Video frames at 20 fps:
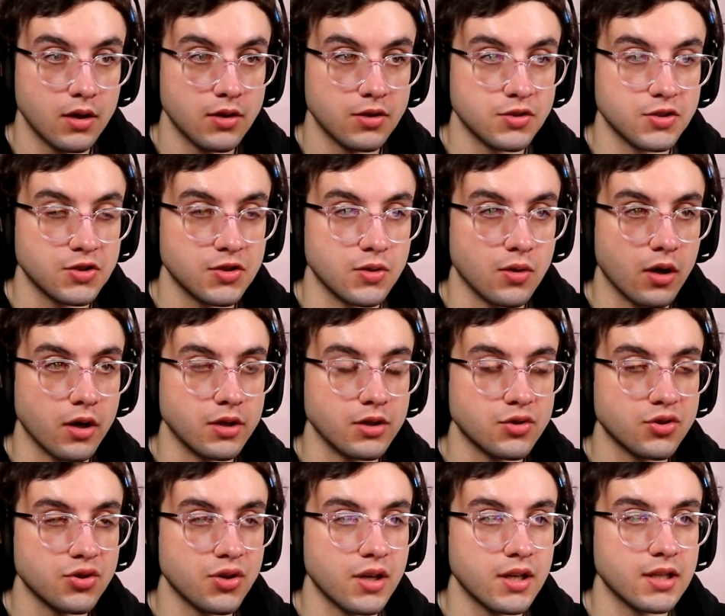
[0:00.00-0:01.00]
So, are you
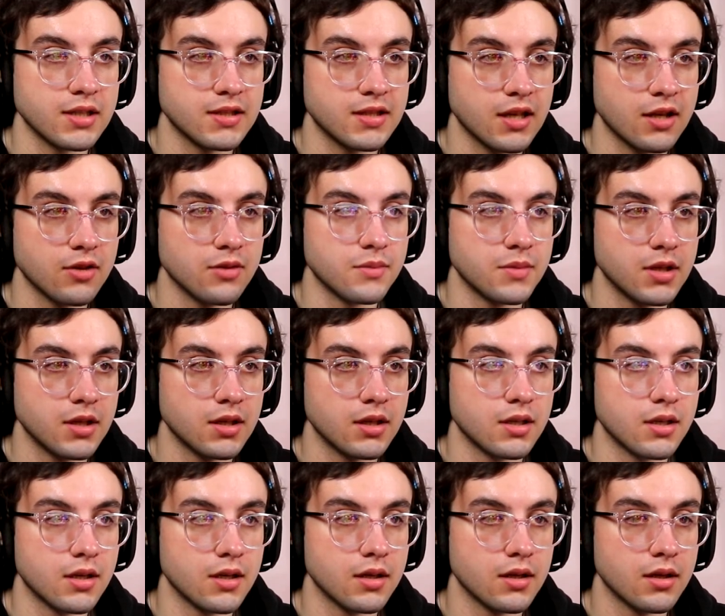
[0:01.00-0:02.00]
trying to tell
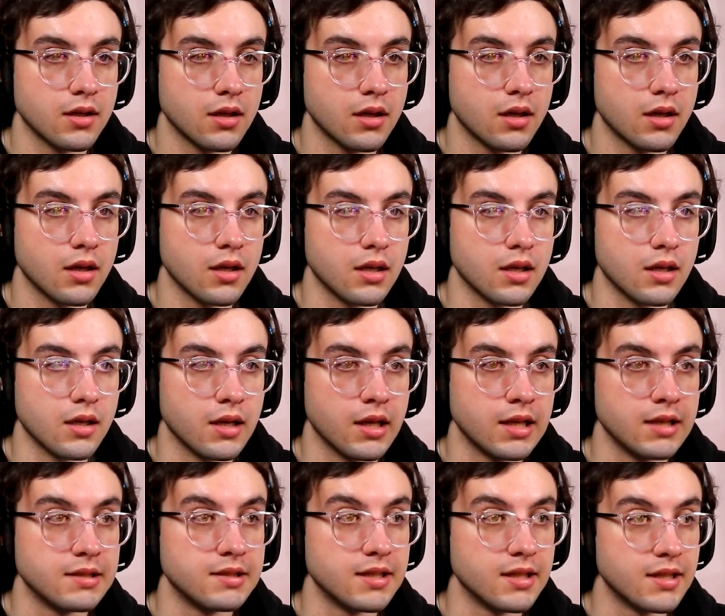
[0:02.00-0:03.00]
me
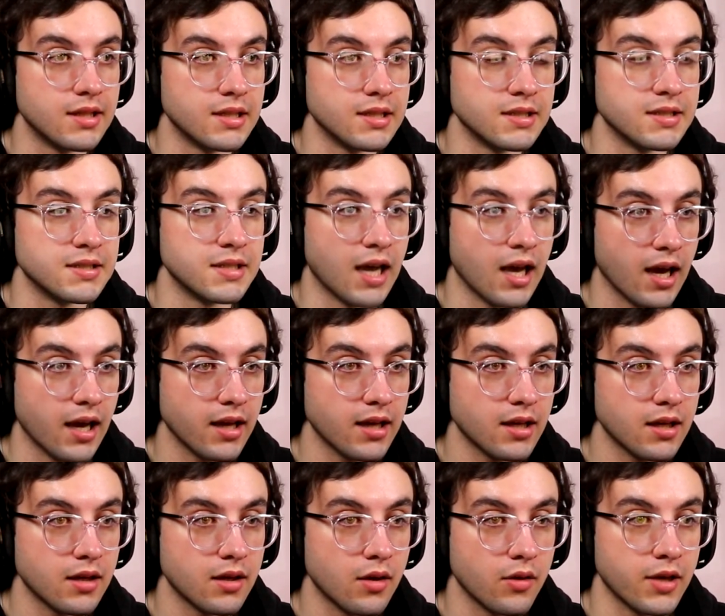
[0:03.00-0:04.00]
he didn't
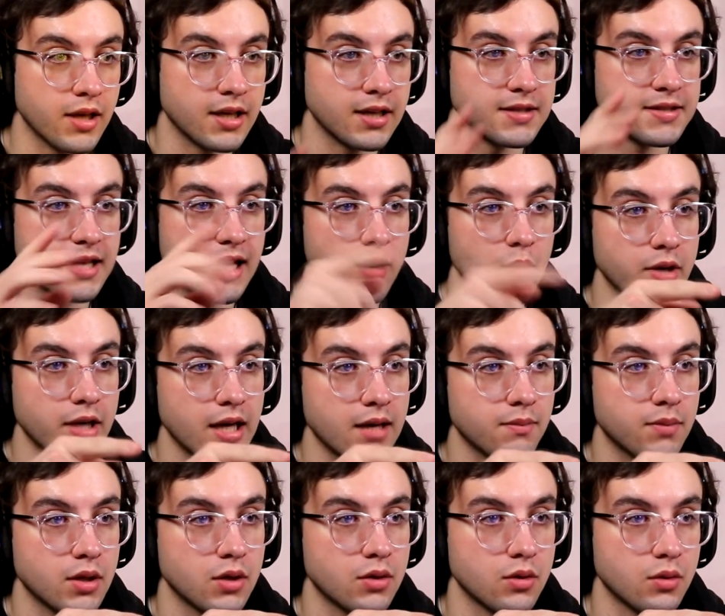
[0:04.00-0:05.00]
die? Okay, because that one got
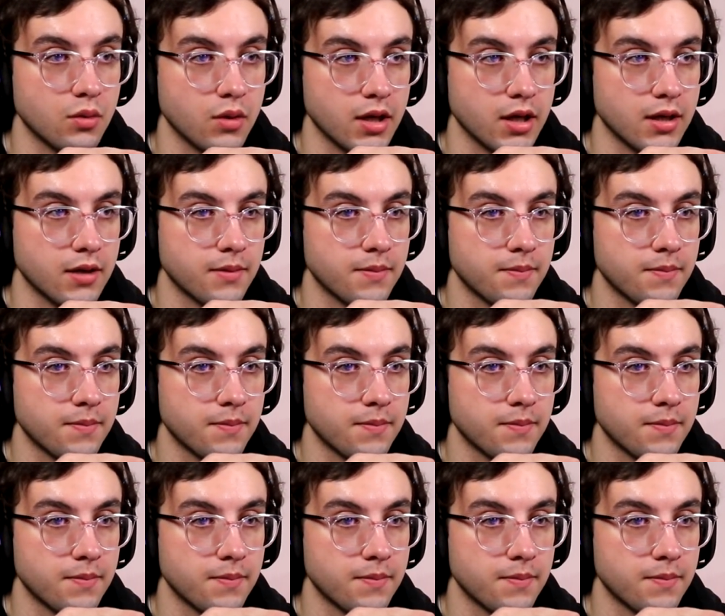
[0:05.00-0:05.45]
blown away.